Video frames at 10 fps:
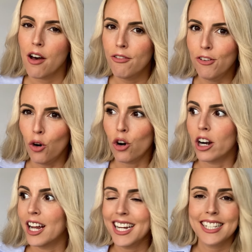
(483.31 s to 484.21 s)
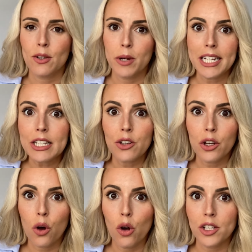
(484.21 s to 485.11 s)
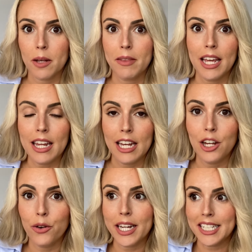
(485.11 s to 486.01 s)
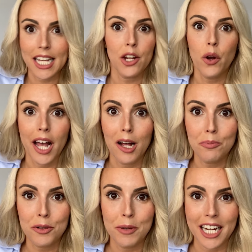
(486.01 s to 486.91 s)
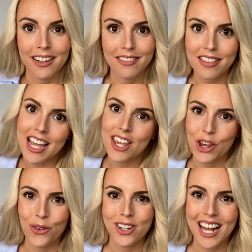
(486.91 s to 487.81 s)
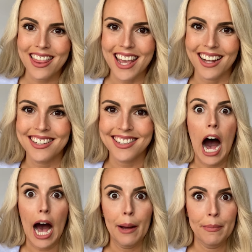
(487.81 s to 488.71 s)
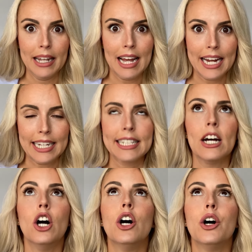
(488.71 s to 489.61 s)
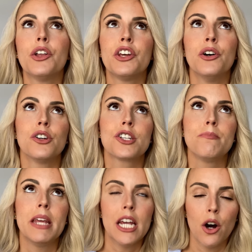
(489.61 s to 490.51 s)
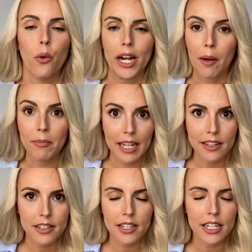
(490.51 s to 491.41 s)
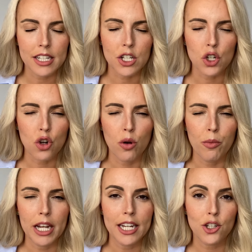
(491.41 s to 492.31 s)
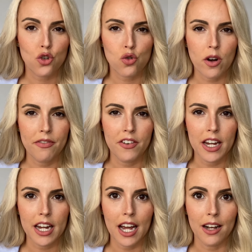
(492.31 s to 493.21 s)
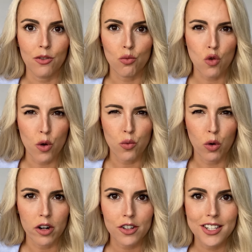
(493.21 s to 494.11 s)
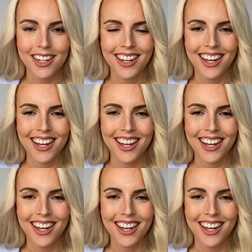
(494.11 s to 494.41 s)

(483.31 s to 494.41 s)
For is the reason, the cause I'm thanking you is that you helped me. Thank you. Gracias. I'm late. Oh, Dios mío. When I'm late, it's normally traffic and roadworks.